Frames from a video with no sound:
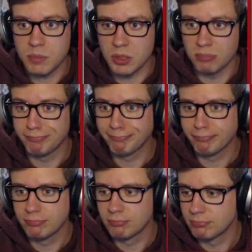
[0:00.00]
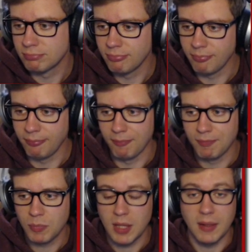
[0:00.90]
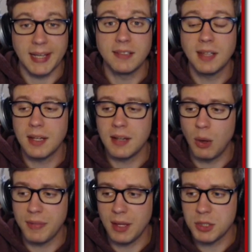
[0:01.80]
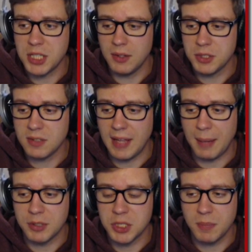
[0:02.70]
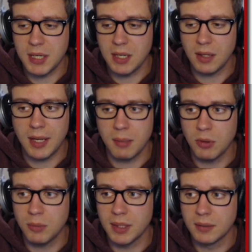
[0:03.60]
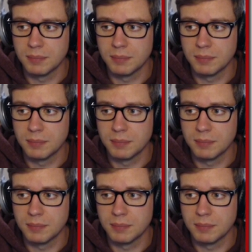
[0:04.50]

So, Like I said, not without challenges. Lapras should be here any moment.